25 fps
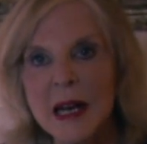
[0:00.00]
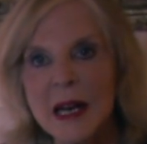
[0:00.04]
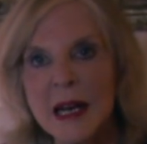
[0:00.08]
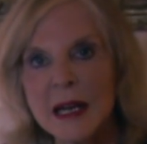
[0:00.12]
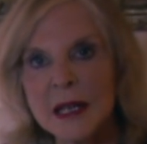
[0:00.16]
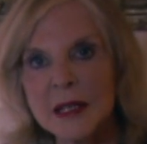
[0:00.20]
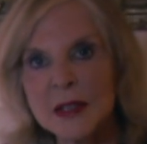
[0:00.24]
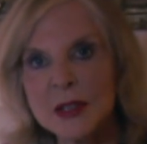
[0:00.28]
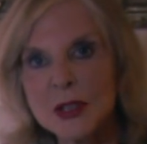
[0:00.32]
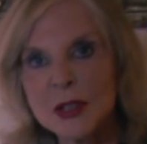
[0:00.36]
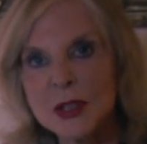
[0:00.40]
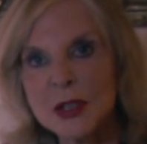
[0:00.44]

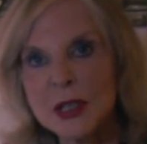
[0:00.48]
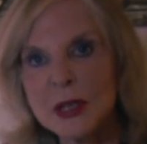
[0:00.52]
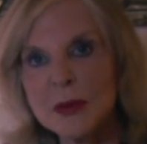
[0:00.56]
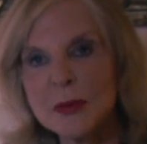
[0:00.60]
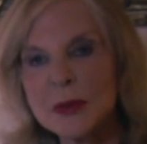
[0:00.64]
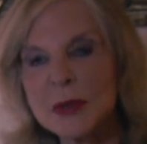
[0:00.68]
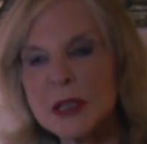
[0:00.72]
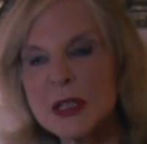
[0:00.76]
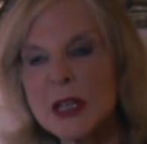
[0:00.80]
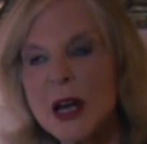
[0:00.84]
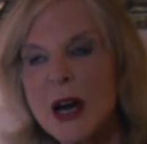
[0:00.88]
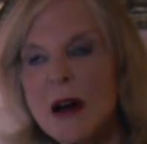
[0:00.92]
And she
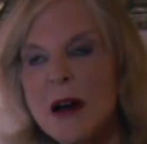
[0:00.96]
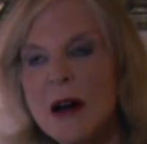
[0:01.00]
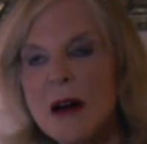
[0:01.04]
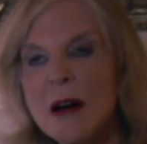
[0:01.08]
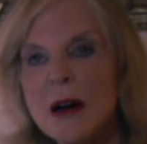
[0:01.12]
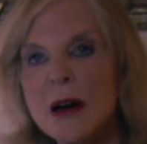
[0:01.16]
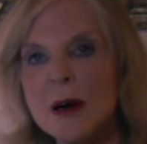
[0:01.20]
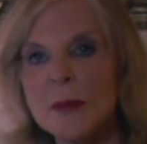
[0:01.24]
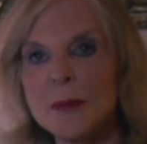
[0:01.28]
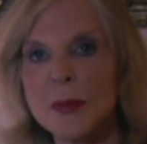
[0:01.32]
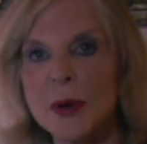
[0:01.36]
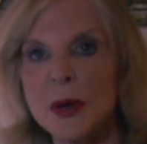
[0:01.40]
was
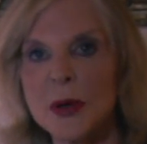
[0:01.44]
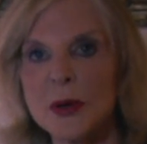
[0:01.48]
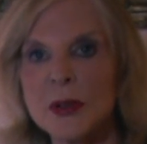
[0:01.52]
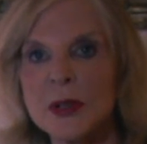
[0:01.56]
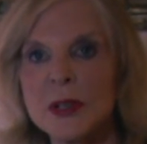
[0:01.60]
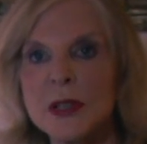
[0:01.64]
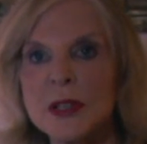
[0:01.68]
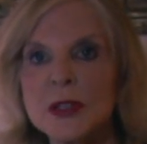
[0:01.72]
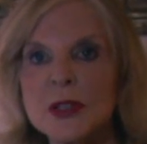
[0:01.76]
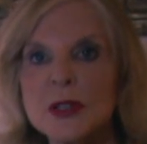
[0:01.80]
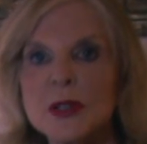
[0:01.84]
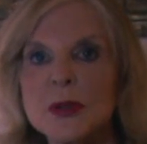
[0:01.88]

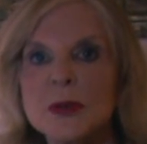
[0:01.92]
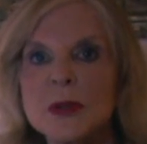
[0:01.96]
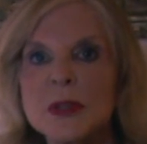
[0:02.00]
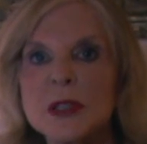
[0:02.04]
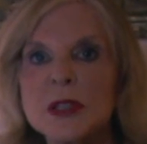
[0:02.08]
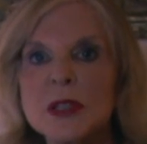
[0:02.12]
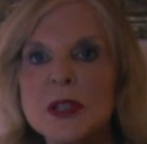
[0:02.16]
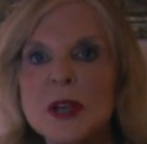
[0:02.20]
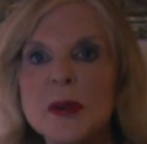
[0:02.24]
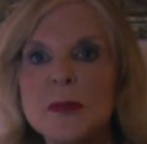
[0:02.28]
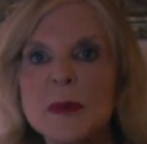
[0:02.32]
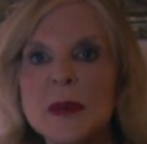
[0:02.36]
heartbroken and she was
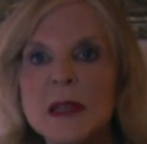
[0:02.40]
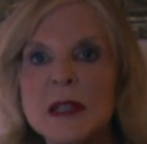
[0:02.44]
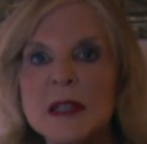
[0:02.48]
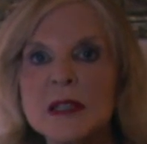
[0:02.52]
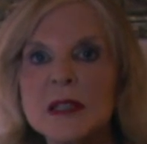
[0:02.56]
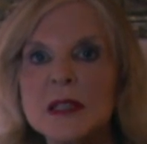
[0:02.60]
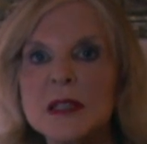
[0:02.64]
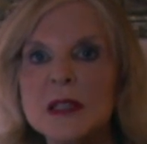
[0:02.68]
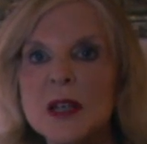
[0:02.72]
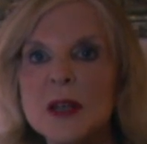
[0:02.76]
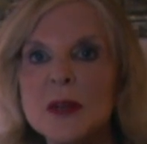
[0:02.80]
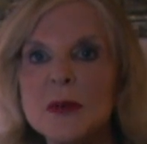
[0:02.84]
sobbing
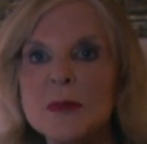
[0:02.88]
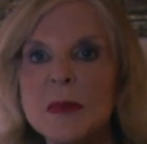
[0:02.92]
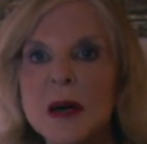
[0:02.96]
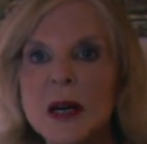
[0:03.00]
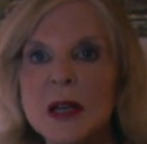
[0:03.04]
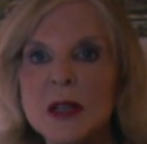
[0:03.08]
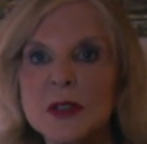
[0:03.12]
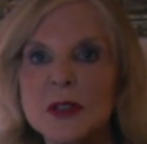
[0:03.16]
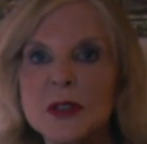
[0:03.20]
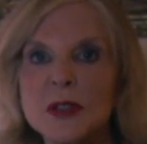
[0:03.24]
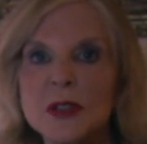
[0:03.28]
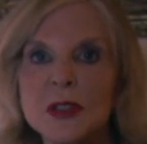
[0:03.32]
so
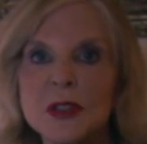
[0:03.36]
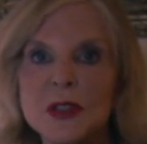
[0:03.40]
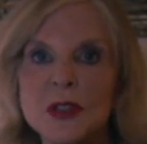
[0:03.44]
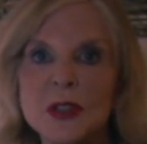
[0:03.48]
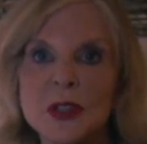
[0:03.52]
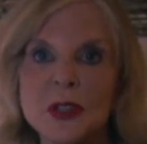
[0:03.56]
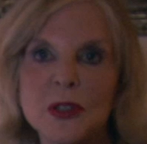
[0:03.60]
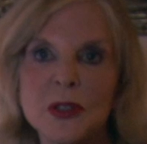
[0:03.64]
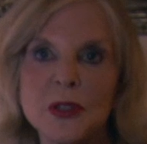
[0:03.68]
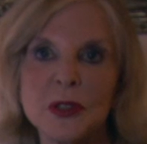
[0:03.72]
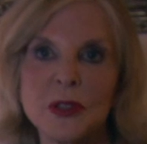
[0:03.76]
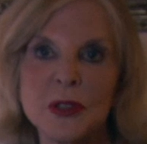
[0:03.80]
much that
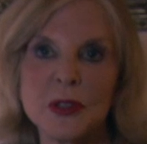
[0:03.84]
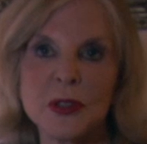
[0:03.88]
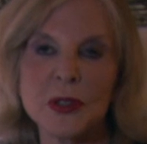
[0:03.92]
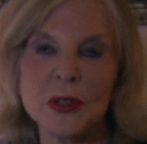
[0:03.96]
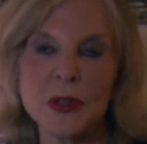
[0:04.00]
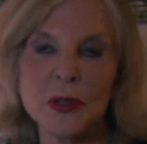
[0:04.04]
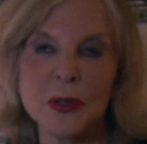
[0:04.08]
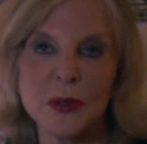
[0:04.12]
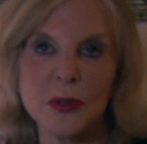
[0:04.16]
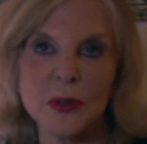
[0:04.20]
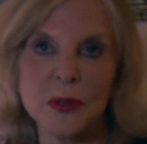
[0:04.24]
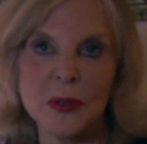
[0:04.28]
she couldn't
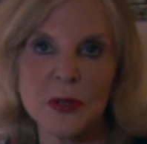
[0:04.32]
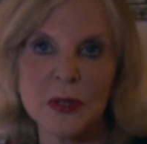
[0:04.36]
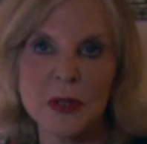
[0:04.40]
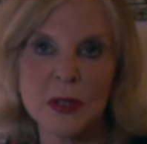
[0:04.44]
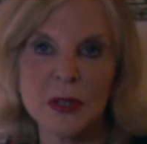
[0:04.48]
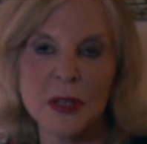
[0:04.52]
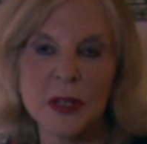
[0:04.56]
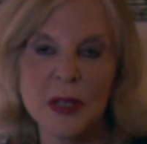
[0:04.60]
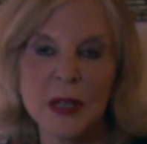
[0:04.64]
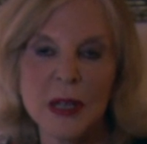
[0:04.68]
talk